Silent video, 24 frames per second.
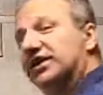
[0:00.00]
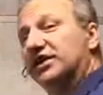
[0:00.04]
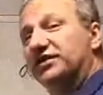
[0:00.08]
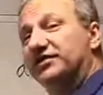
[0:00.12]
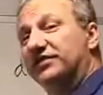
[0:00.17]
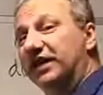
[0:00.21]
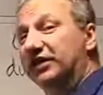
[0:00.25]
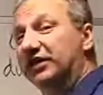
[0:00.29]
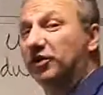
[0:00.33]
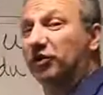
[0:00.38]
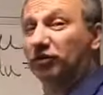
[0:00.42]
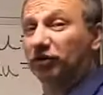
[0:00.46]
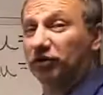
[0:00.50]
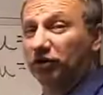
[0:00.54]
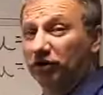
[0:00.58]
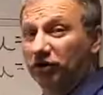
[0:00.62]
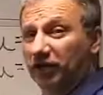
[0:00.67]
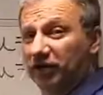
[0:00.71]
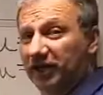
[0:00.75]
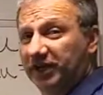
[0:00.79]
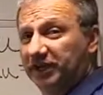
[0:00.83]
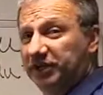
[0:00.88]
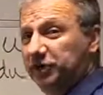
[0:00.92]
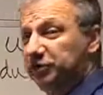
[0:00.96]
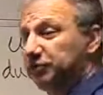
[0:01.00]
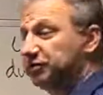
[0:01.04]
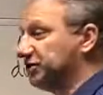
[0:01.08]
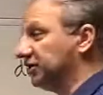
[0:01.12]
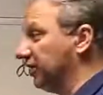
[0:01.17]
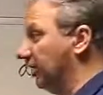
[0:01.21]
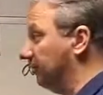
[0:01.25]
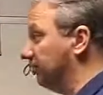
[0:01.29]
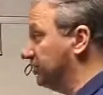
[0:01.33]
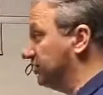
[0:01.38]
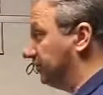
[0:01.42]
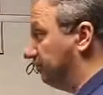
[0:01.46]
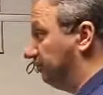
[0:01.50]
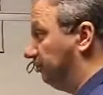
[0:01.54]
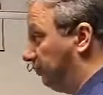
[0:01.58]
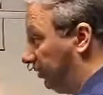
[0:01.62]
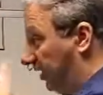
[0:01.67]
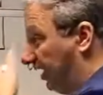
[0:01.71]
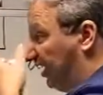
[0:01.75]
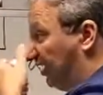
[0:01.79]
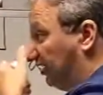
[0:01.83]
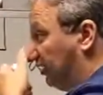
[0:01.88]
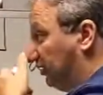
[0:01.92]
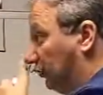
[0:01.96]
that don't look like U-subs,
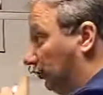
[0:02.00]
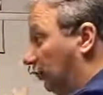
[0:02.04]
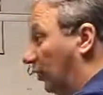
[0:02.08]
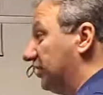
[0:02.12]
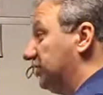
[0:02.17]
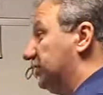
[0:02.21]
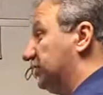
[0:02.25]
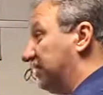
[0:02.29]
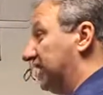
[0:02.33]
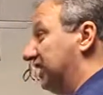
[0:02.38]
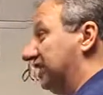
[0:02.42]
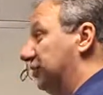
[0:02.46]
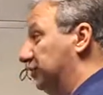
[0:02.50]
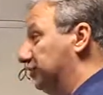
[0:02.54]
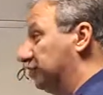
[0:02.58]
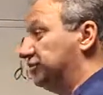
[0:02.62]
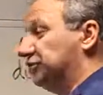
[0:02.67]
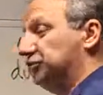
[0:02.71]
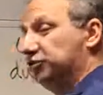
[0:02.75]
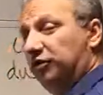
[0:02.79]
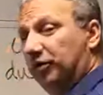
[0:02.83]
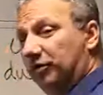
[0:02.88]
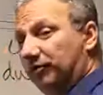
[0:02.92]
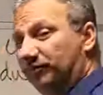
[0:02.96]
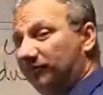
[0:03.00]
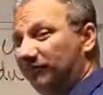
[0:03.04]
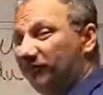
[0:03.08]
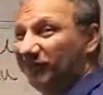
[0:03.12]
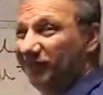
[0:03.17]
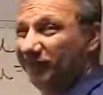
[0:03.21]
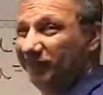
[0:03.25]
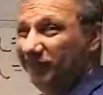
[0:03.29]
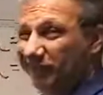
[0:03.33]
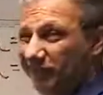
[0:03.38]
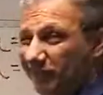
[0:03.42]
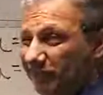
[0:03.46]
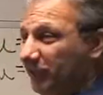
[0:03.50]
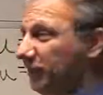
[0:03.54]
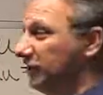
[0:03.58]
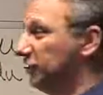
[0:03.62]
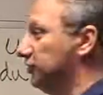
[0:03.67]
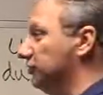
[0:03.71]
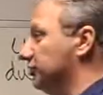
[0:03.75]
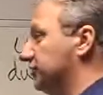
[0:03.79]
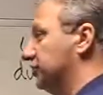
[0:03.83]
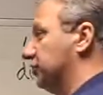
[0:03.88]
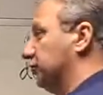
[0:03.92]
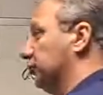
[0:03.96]
but once you get used to them, you get
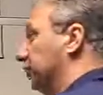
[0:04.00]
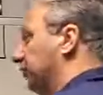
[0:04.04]
used to